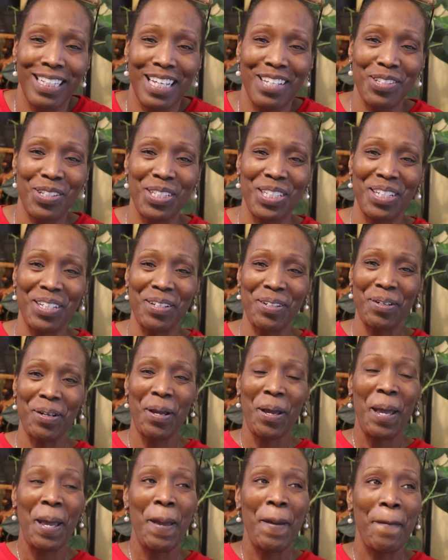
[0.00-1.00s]
days a year,
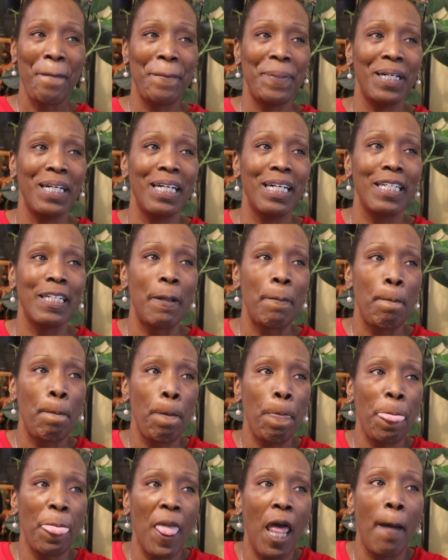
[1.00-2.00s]
but
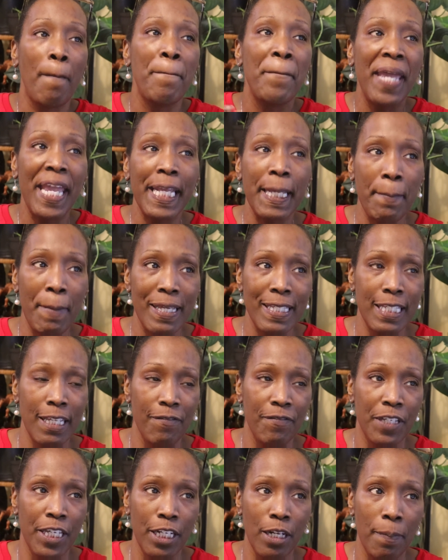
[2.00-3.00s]
I'm making
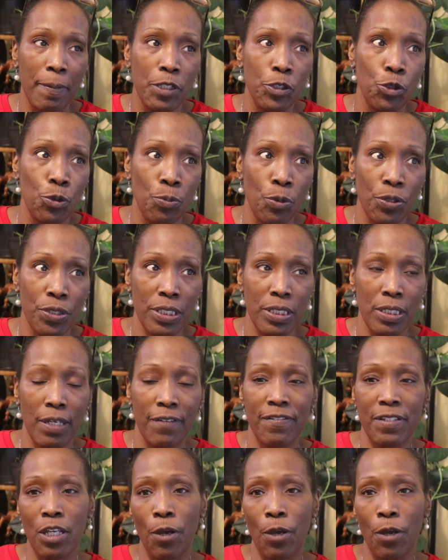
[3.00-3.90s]
myself get up and do more stuff.